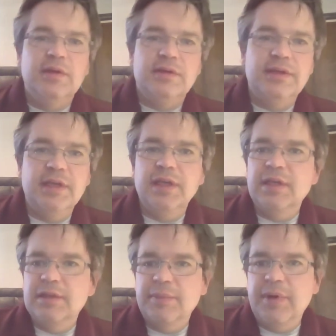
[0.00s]
dinging
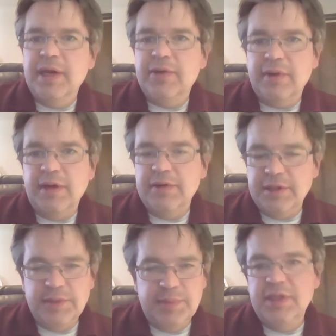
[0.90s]
in the background,
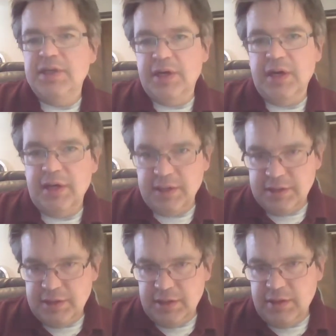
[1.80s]
it's
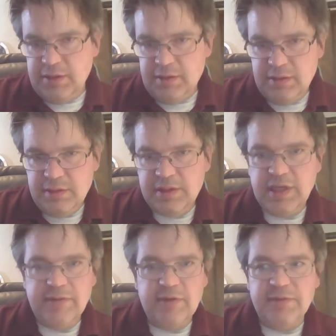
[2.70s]
because
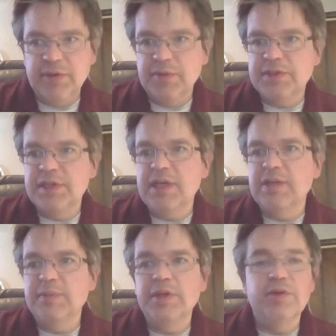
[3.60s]
several of you are sending
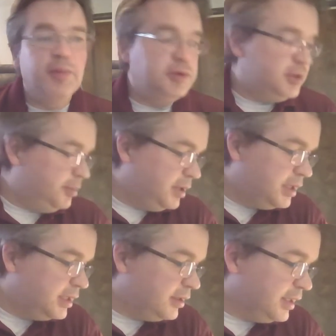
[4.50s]
me your
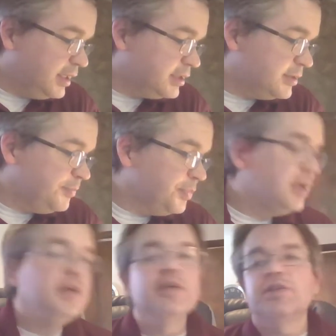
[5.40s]
multimedia links.
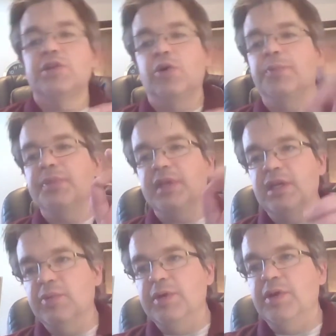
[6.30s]
So
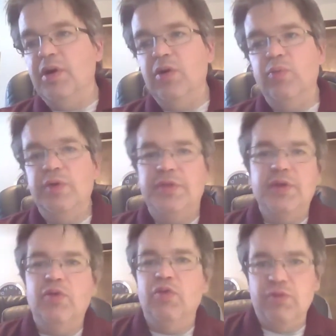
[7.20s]
here we go with the
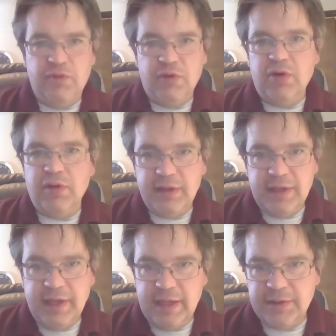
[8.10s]
overall
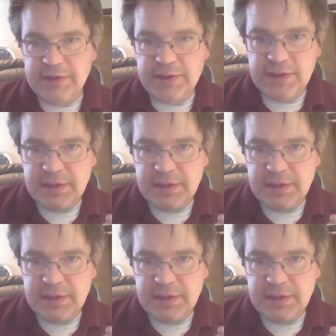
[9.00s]
analysis